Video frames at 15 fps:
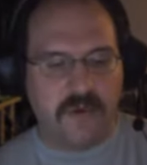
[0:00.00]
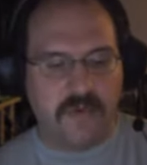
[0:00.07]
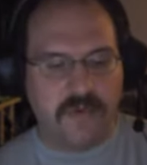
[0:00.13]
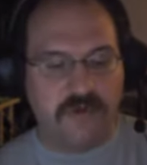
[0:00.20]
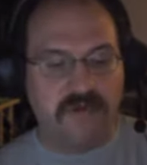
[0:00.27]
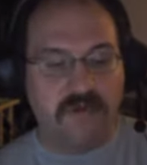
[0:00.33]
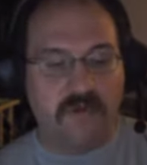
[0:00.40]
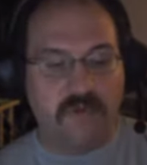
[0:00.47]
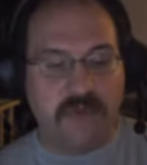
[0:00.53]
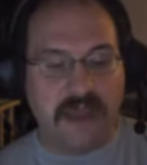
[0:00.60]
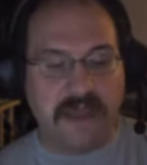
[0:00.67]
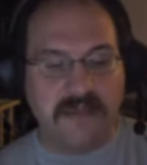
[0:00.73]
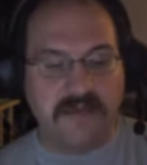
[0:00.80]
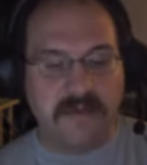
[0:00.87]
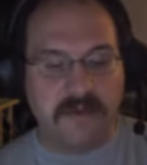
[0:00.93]
There's a
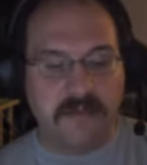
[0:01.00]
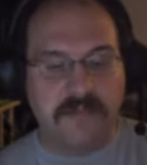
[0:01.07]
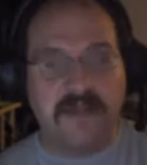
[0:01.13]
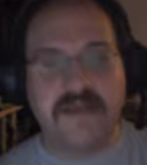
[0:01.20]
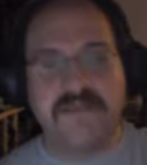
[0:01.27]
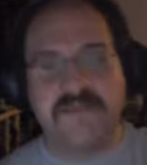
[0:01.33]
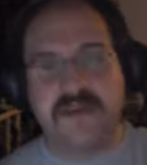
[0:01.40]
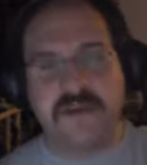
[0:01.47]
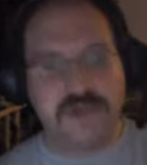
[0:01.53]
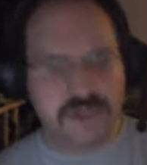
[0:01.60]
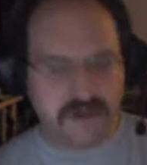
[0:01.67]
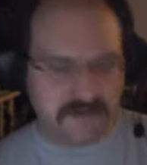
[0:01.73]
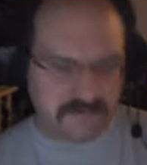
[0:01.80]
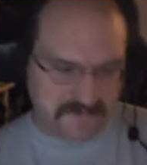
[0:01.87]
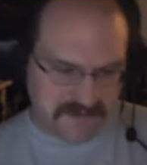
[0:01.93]
white
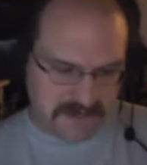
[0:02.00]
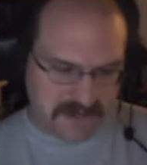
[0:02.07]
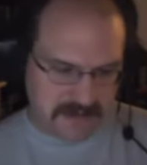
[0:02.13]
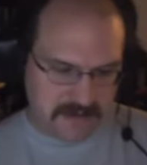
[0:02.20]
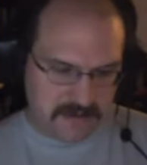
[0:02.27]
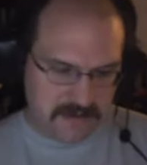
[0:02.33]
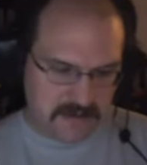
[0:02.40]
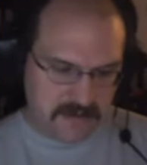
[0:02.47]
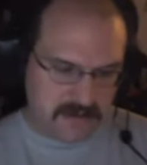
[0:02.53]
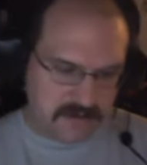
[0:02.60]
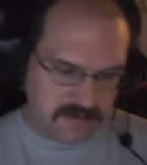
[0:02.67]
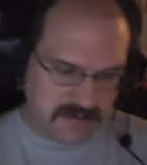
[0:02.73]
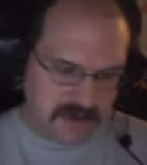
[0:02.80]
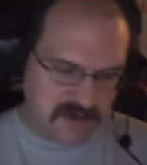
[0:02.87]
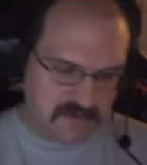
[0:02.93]
PlayStation Vita
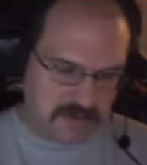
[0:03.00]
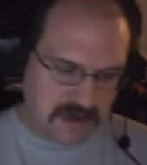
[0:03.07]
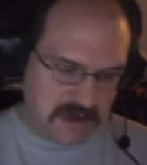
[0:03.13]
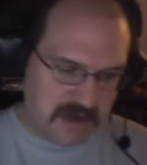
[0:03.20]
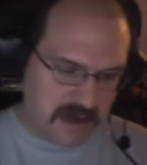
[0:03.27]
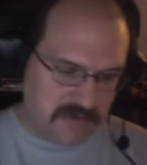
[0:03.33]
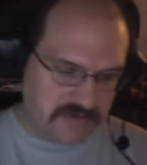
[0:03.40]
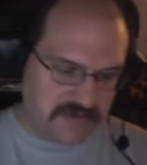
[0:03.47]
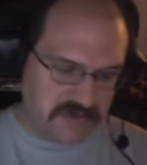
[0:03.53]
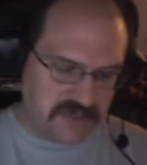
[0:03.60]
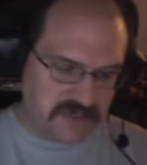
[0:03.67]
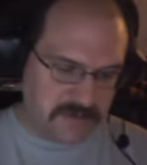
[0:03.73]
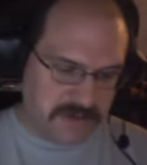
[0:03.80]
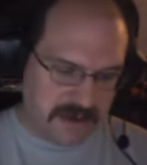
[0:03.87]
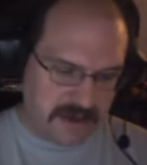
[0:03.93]
that has been announced in
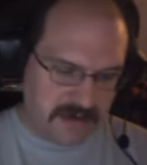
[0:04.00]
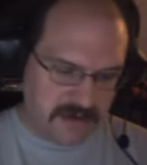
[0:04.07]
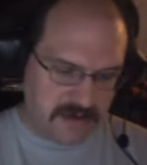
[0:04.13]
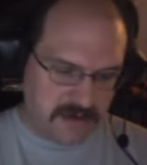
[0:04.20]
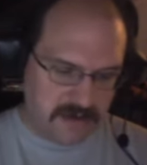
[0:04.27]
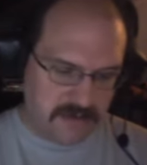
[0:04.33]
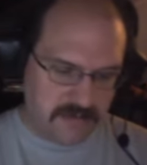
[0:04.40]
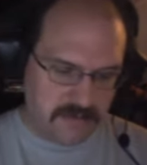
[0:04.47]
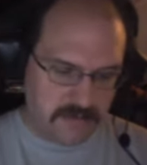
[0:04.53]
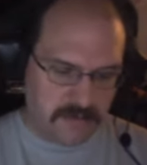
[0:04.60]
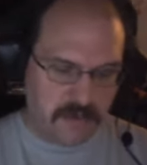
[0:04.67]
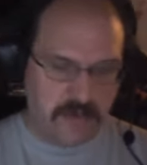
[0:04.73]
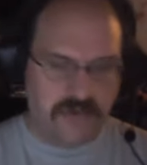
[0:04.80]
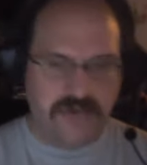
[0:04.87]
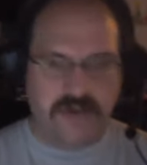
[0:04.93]
Japan,
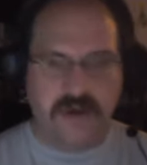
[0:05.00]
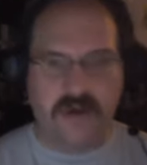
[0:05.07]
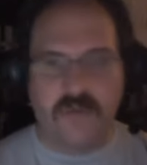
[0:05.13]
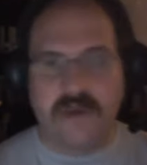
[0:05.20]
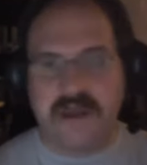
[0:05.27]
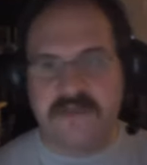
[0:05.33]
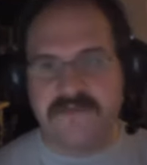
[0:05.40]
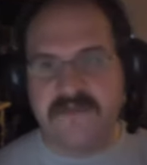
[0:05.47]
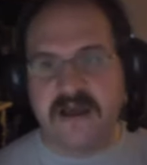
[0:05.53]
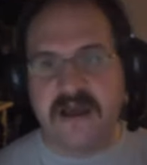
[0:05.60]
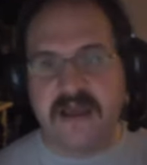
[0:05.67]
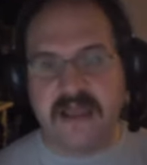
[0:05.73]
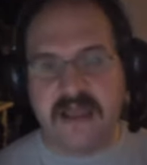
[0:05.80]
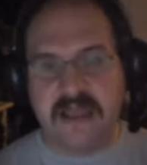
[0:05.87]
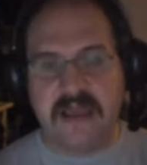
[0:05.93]
both uh,
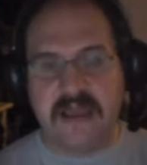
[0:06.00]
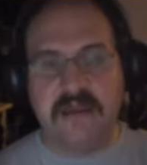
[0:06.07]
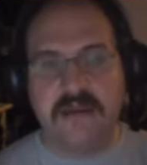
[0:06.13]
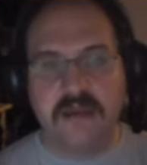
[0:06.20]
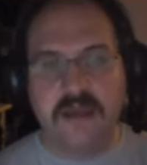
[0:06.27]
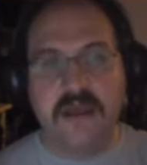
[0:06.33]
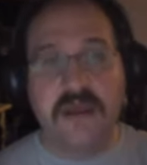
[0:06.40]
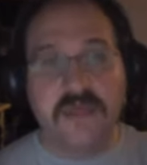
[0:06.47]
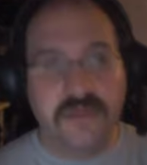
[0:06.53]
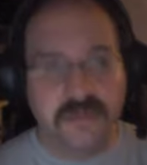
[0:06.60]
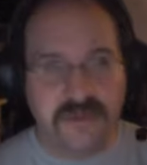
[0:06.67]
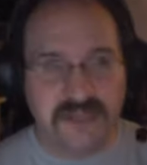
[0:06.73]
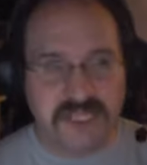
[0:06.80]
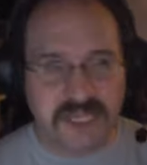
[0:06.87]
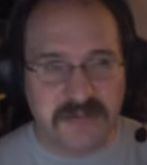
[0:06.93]
Wi-Fi and
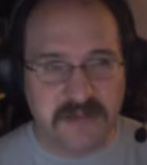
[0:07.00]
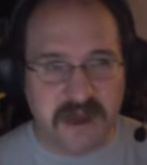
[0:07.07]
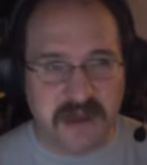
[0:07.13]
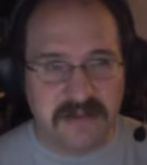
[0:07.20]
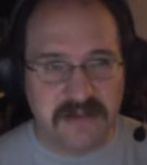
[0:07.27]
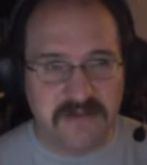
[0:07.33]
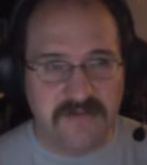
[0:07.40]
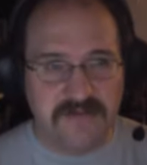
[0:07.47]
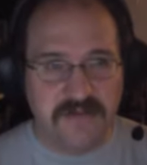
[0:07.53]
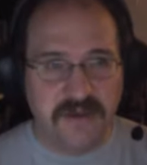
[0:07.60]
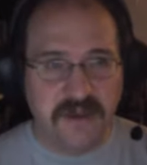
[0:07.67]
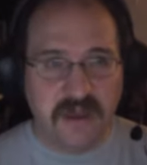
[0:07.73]
three G models.